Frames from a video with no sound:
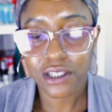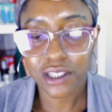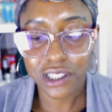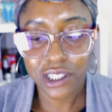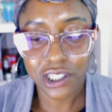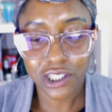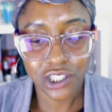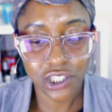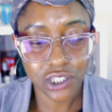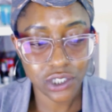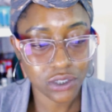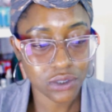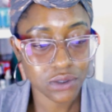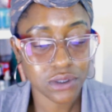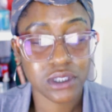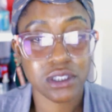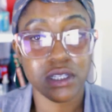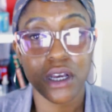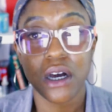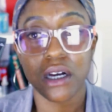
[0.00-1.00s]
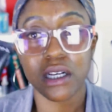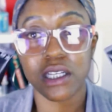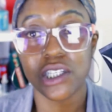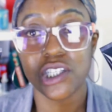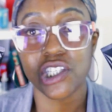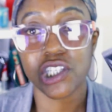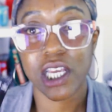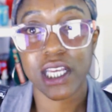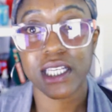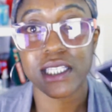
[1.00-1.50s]
are the two darkest
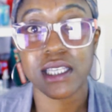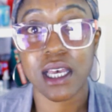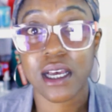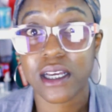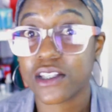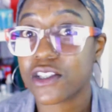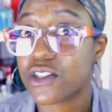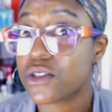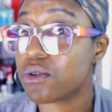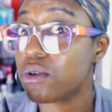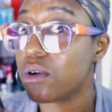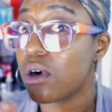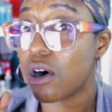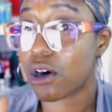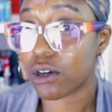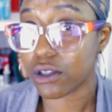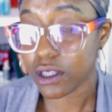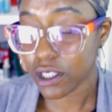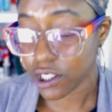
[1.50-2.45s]
shades that I saw on the